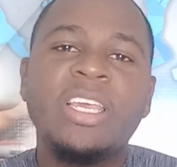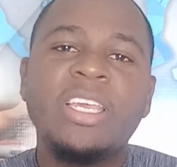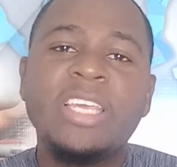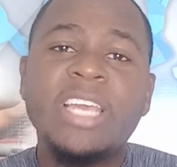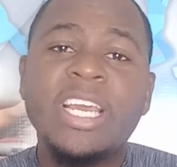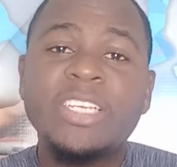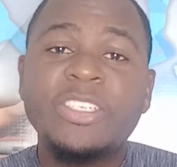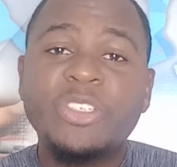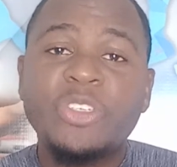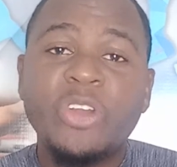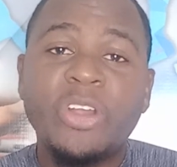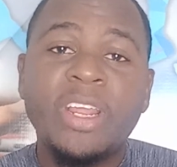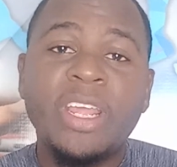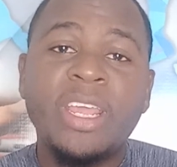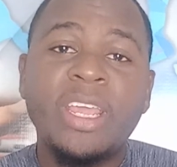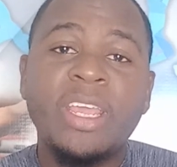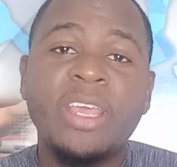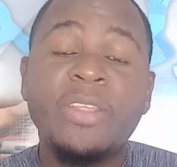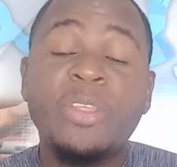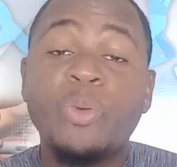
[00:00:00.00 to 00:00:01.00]

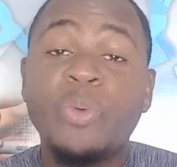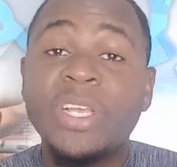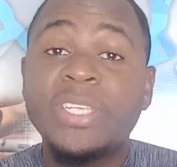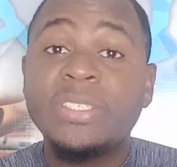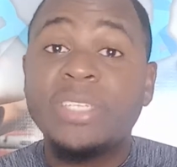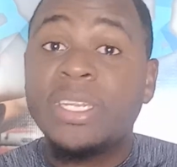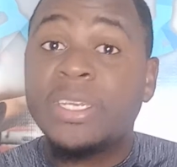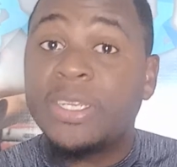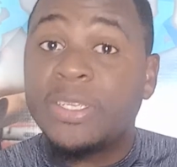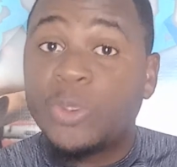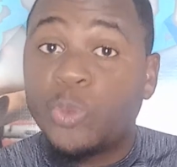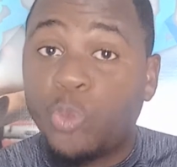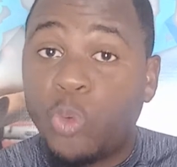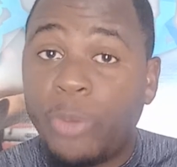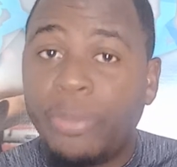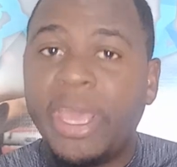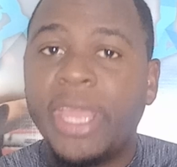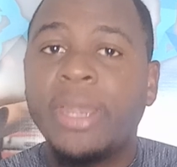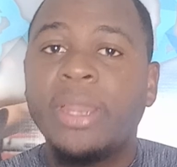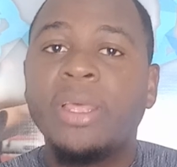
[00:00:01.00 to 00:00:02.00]
Yesterday, the West Indies
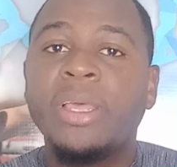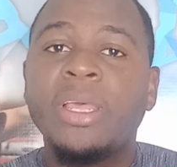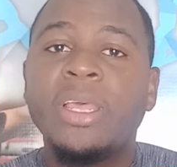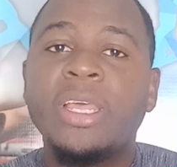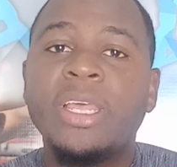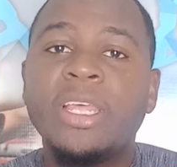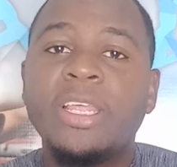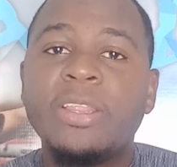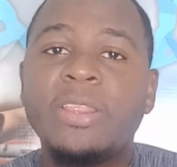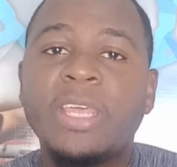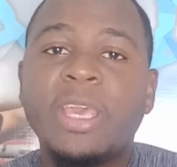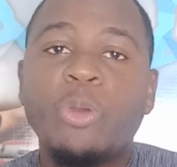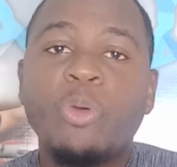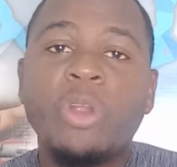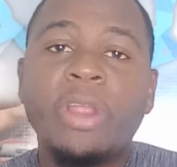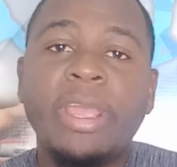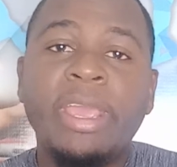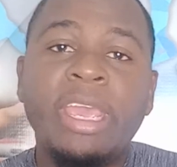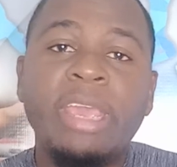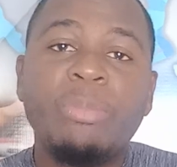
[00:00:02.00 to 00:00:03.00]
women, they
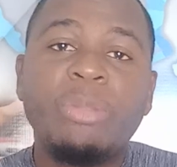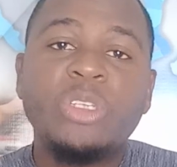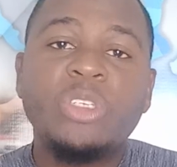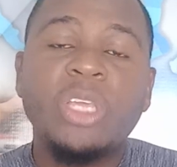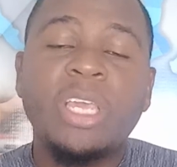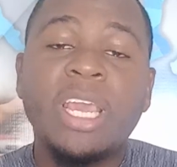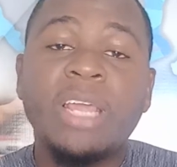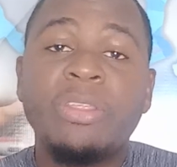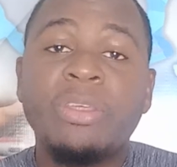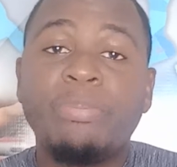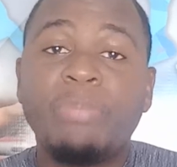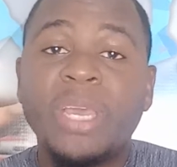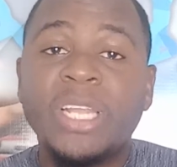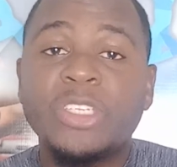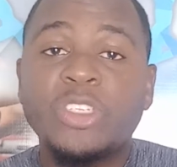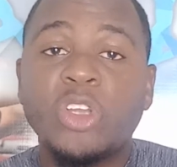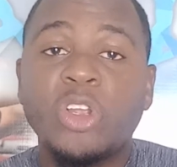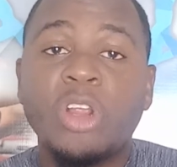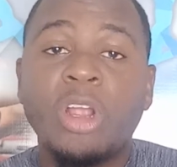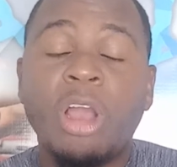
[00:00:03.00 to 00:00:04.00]
were able to get the
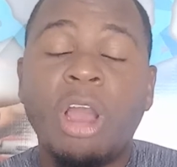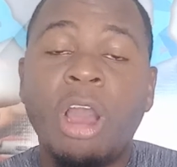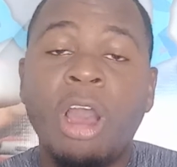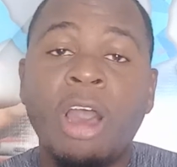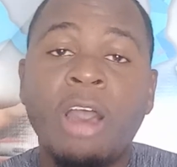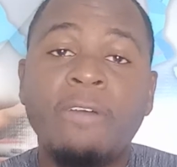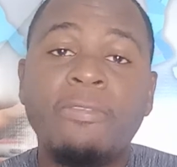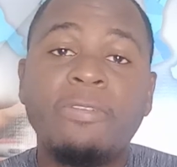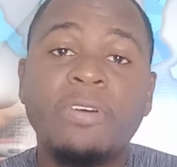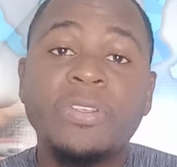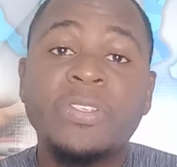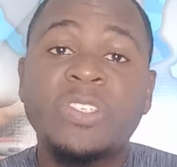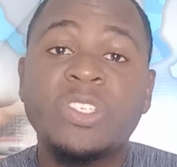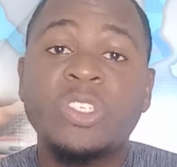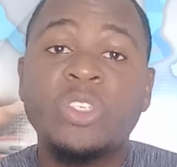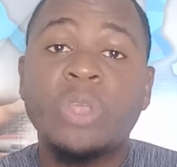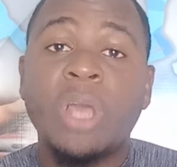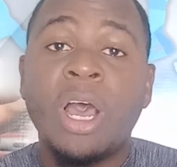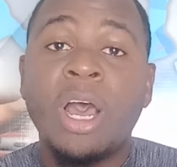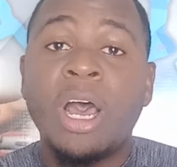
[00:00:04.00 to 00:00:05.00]
better of
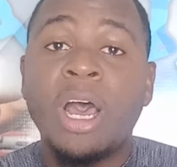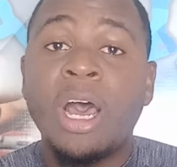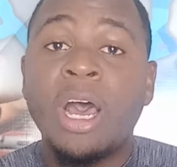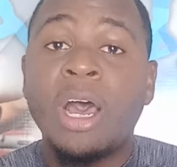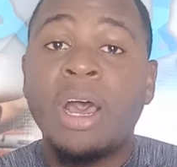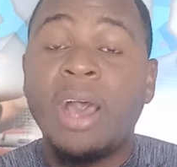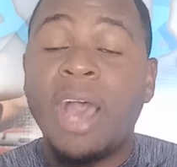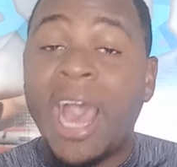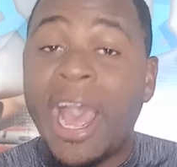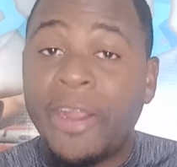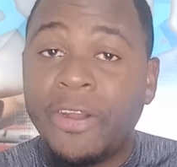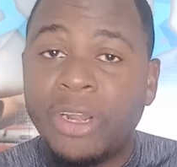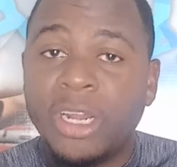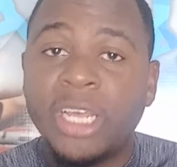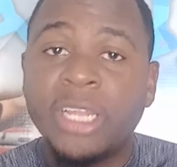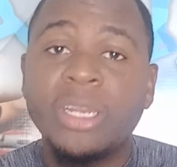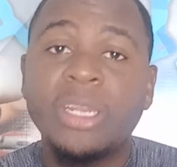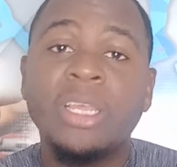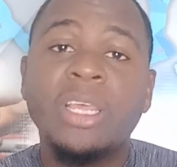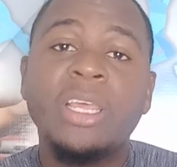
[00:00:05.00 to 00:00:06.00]

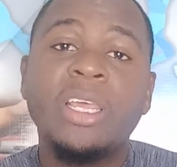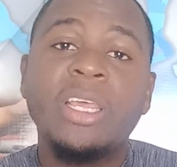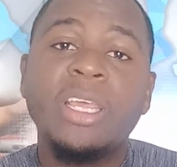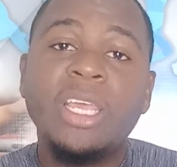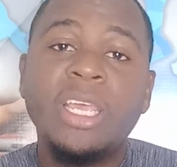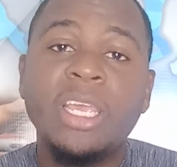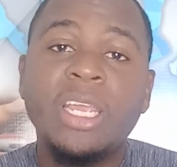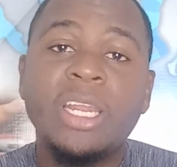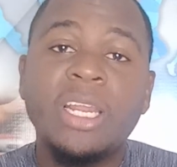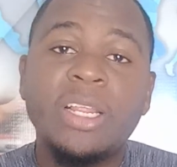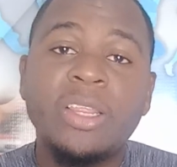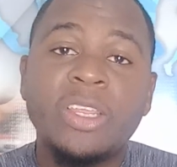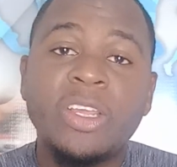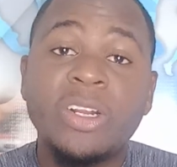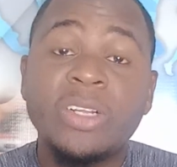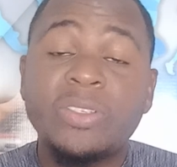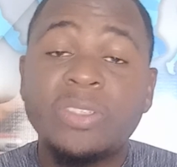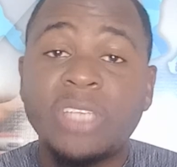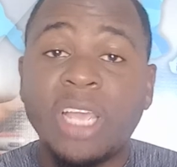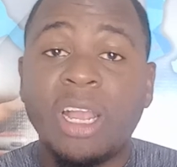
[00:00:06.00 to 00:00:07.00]
Ireland in
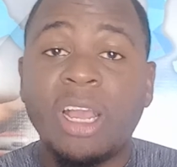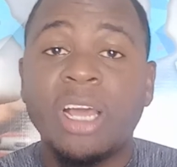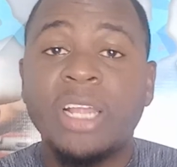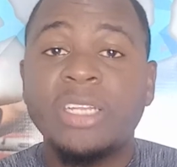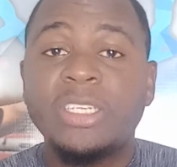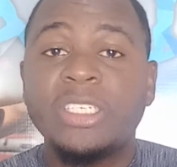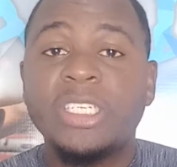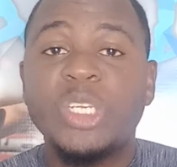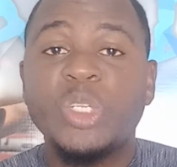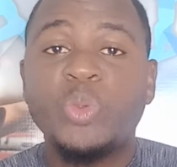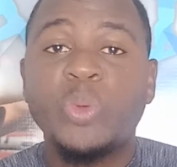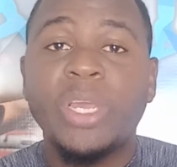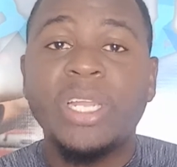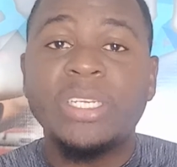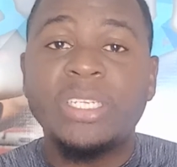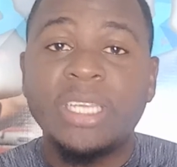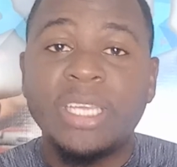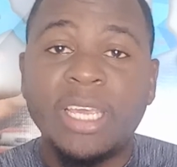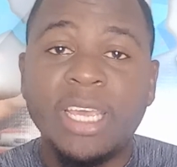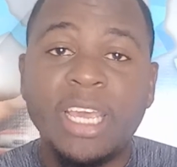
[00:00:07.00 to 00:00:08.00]
their second
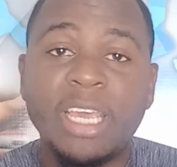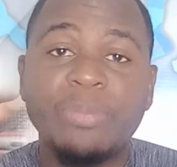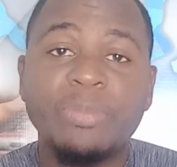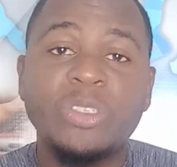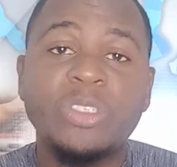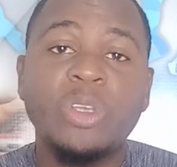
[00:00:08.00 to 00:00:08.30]
T20 game.